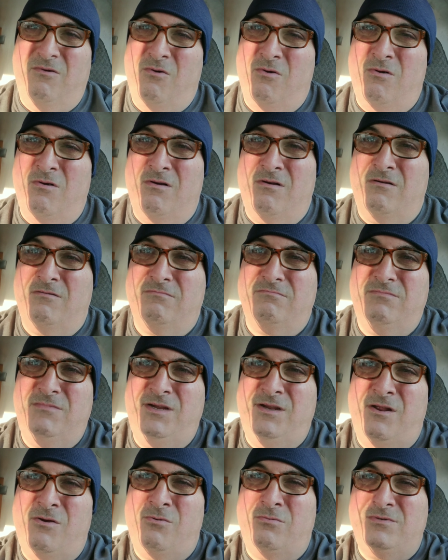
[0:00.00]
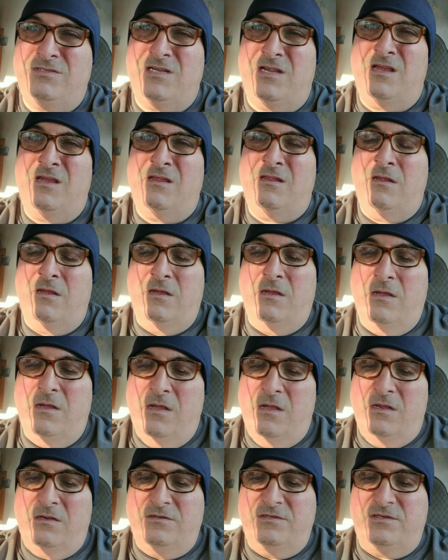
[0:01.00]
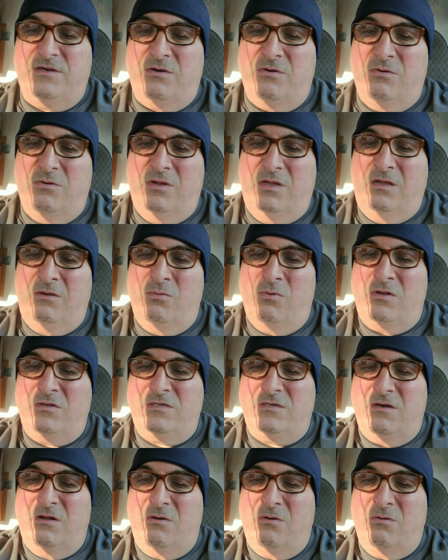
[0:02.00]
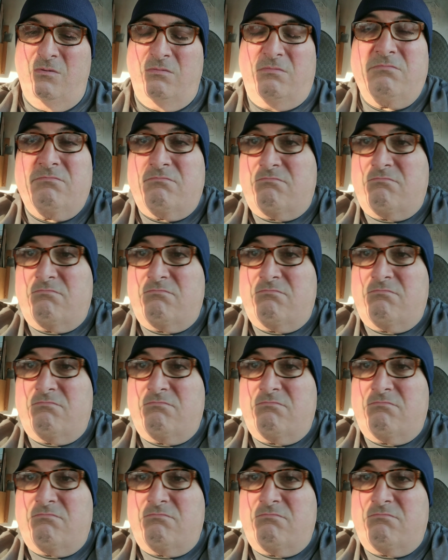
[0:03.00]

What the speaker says: Or, you know what I'm saying? So he wants to know,